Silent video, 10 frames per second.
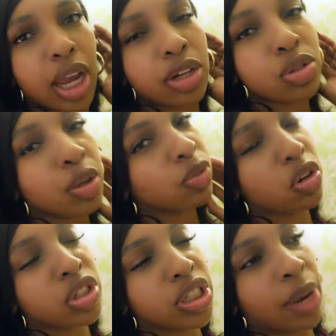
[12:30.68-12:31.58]
and do some
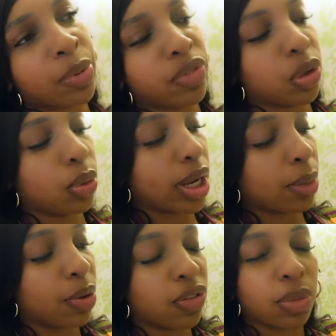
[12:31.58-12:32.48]
grocery shopping real
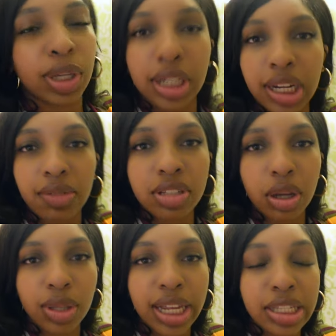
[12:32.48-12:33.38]
quick before we leave.
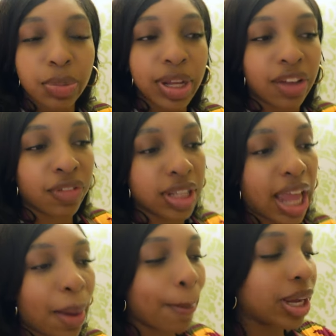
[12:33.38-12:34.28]
So that's the plan for
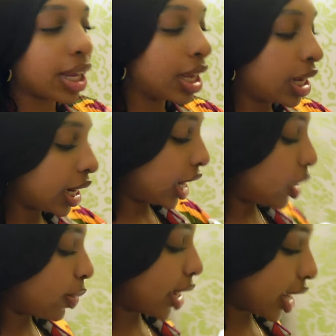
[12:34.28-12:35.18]
that. But
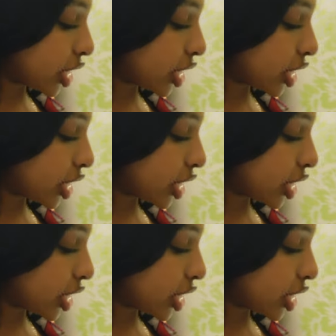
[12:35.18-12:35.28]
anyway,